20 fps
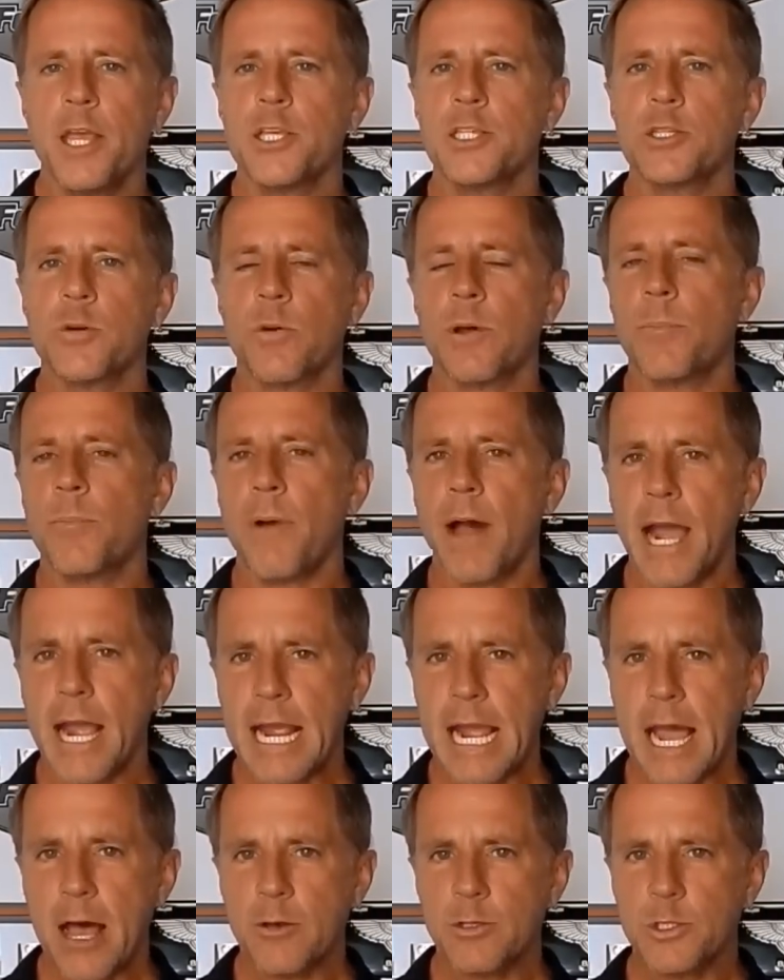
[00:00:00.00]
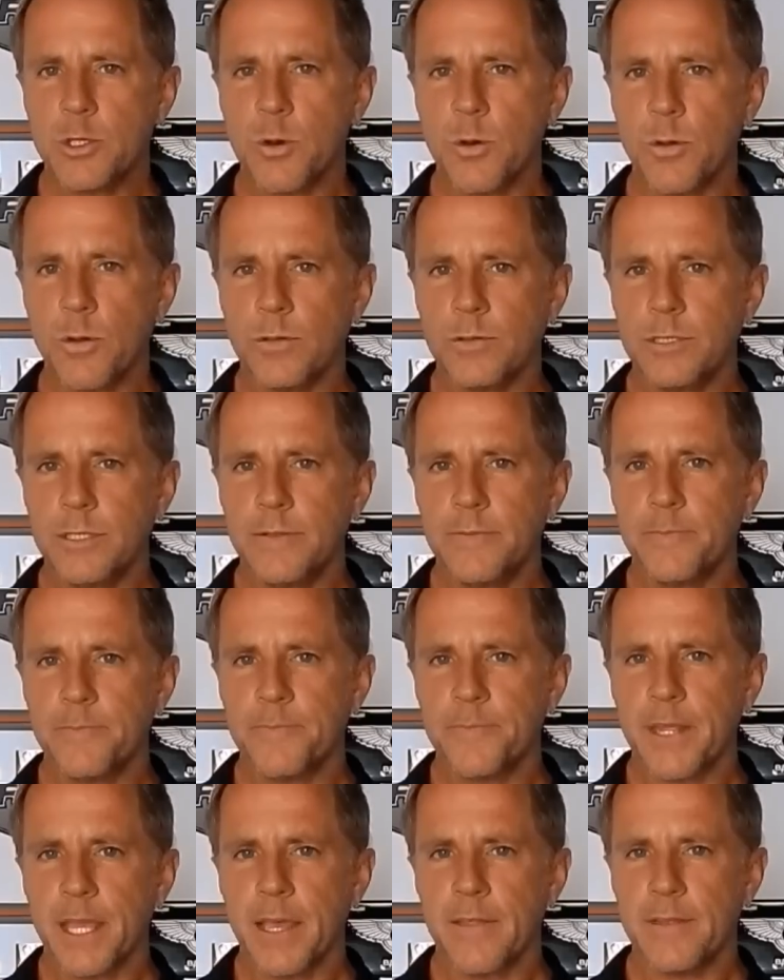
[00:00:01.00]
So in my household,
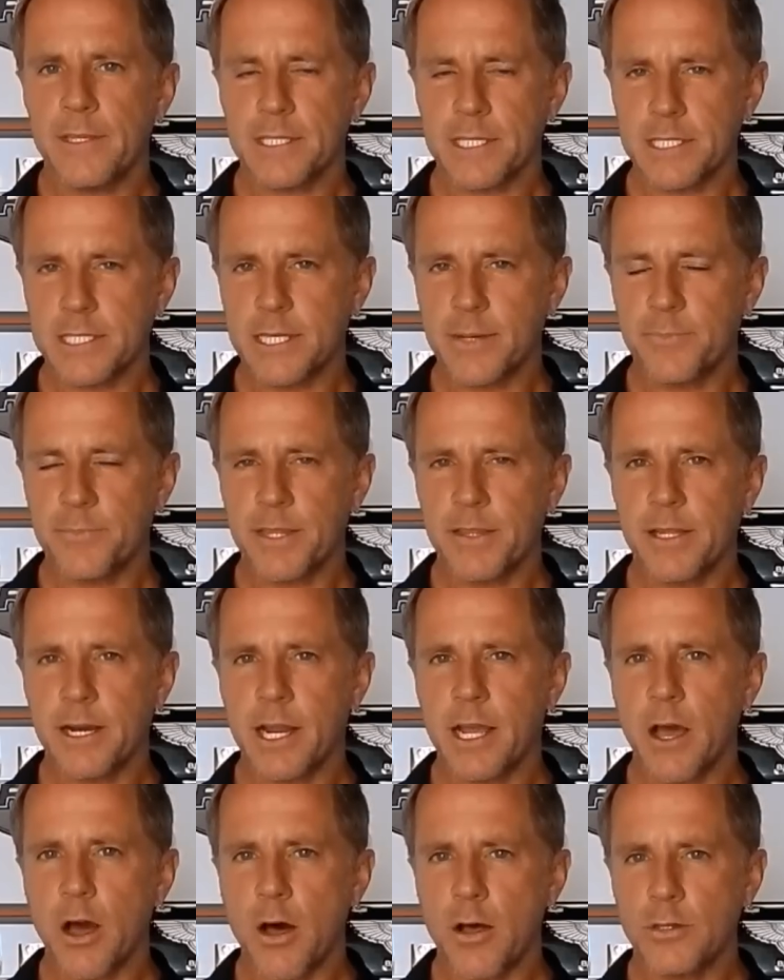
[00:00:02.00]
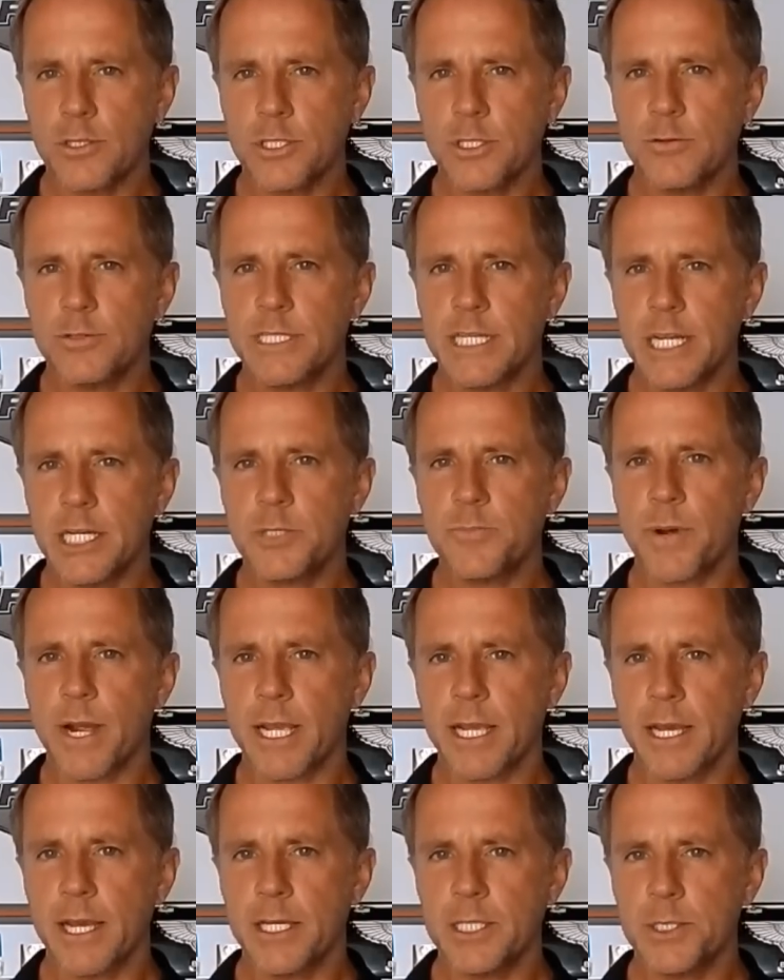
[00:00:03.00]
and this is something that I also teach
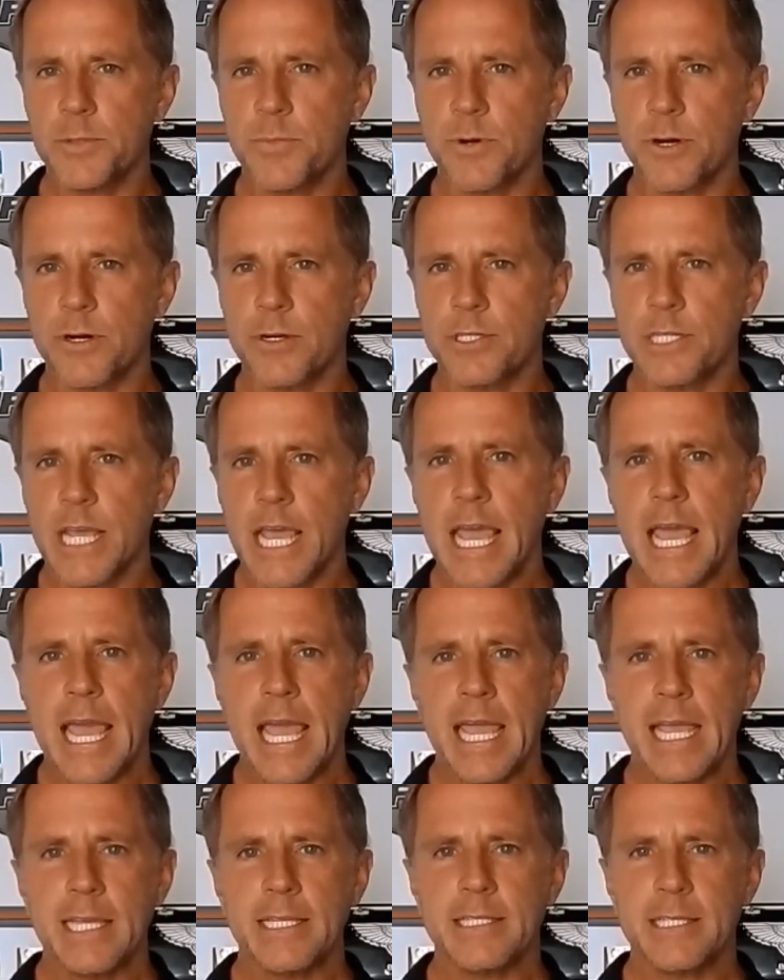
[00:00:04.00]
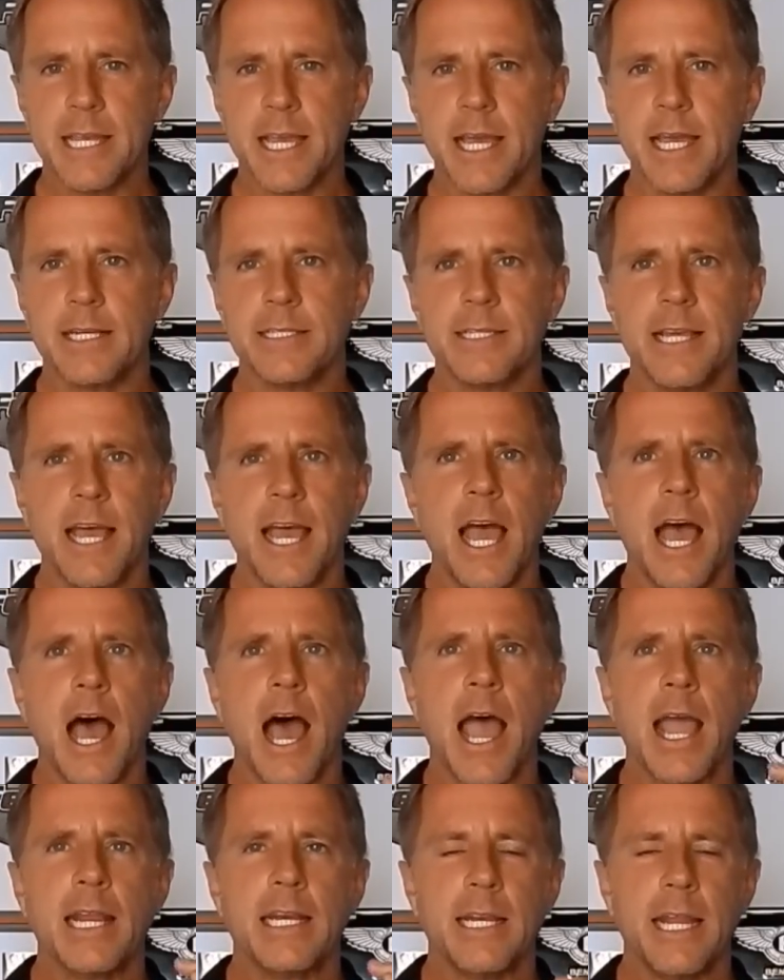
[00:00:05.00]
my customers, is that
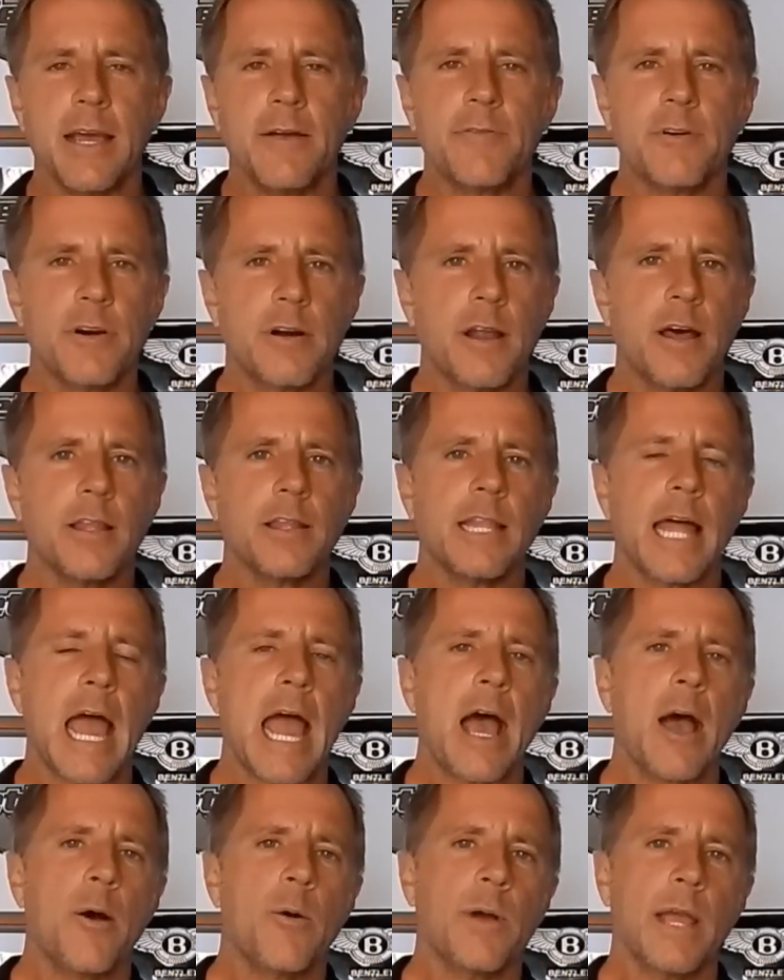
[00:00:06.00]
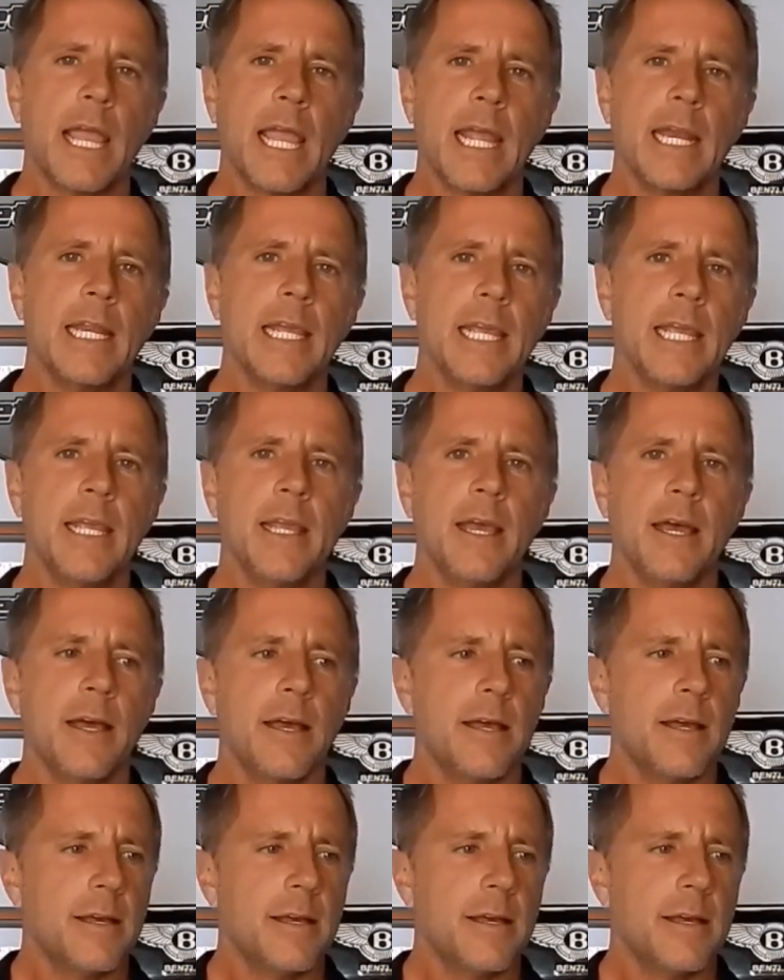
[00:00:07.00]
I never allow any